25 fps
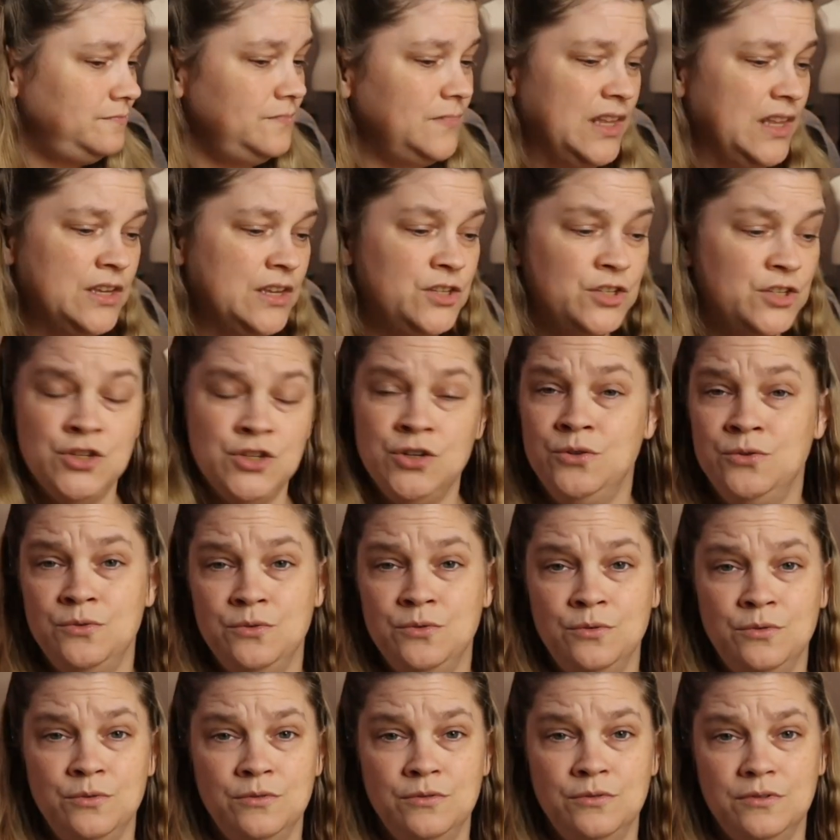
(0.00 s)

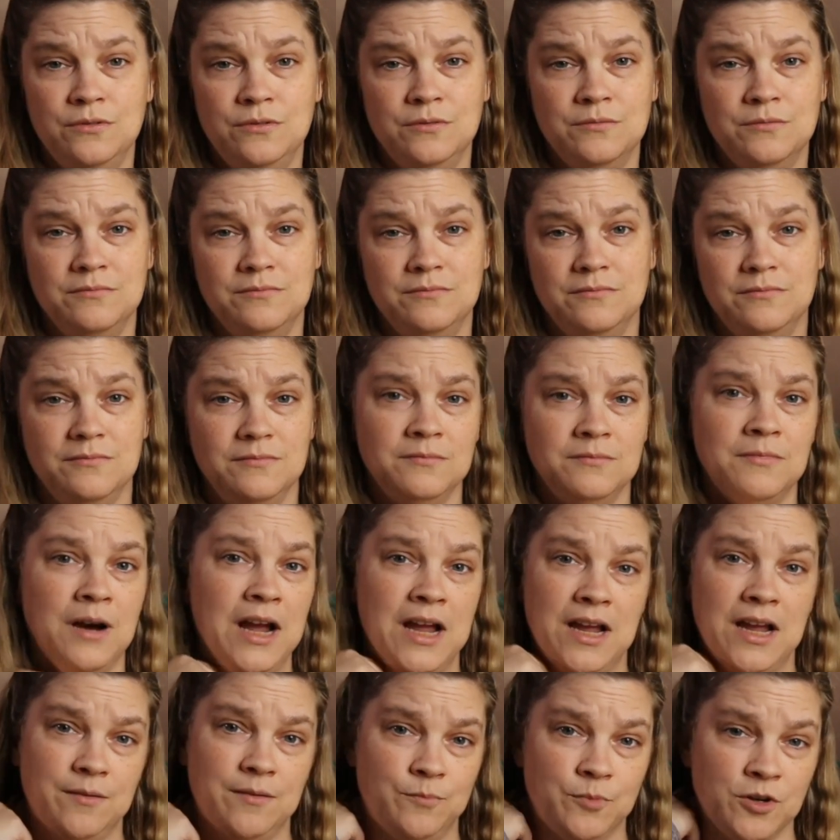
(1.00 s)
to
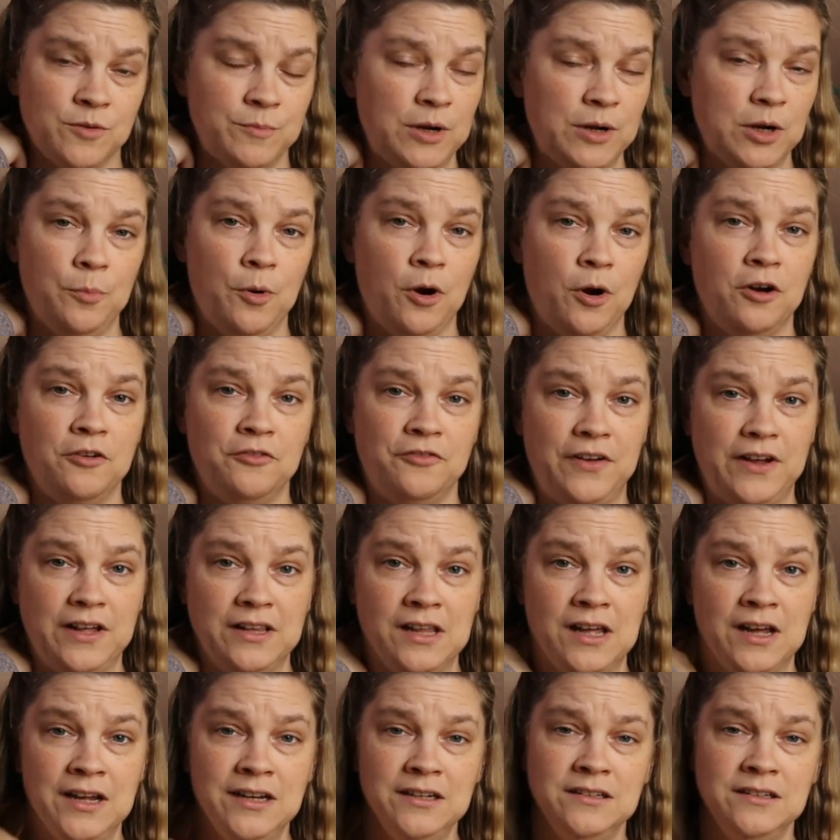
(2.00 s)
my Premier Parfait
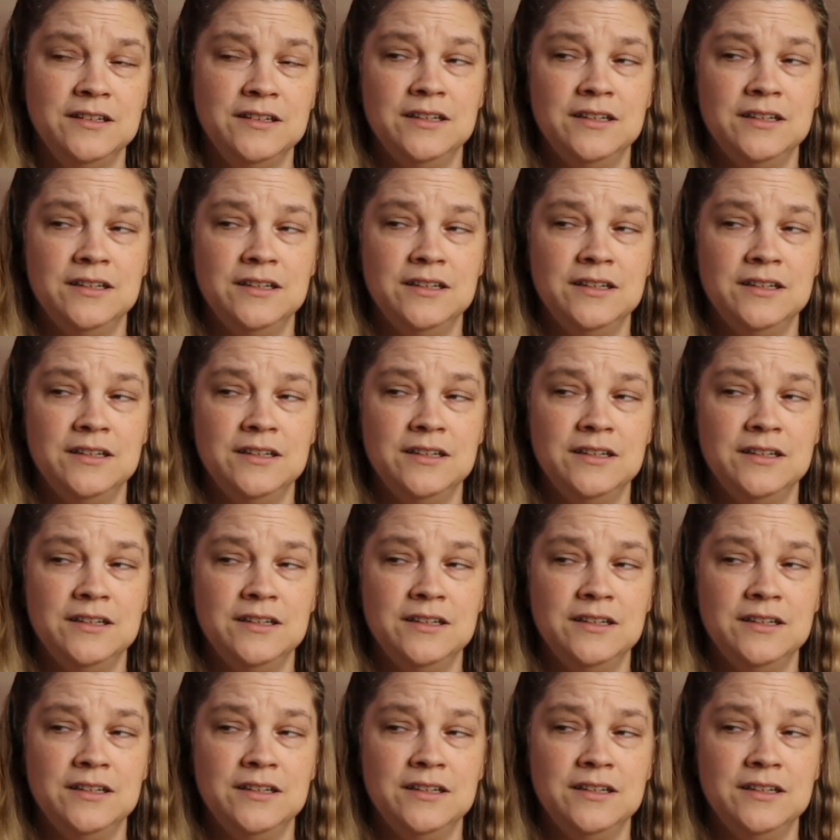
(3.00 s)
line.